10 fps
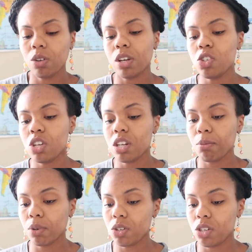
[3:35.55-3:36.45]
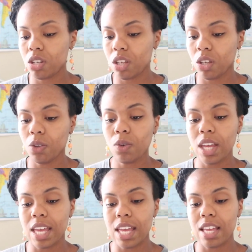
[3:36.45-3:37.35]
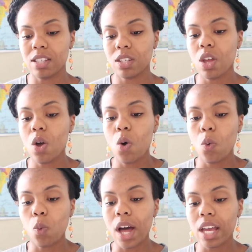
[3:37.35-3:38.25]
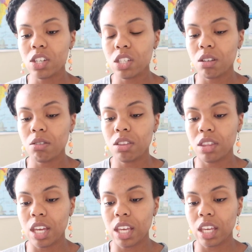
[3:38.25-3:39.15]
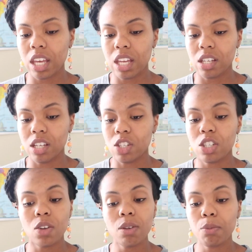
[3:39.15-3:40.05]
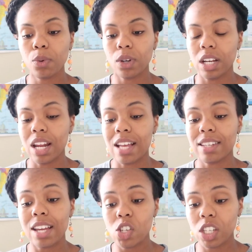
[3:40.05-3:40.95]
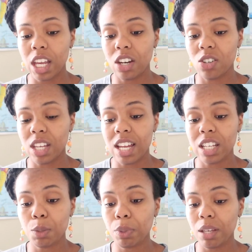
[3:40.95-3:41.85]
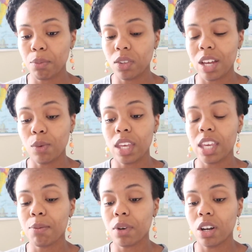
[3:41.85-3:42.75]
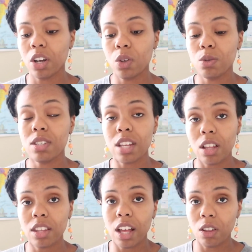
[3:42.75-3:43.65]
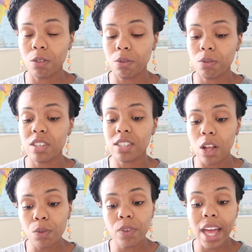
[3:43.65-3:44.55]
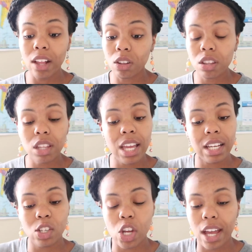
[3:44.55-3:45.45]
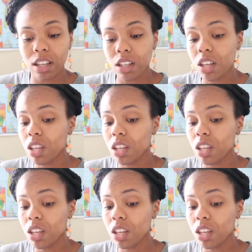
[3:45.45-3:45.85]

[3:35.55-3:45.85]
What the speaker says: question number 2 is, why do you think it is so important as educators and as people that we keep our own self-health in check?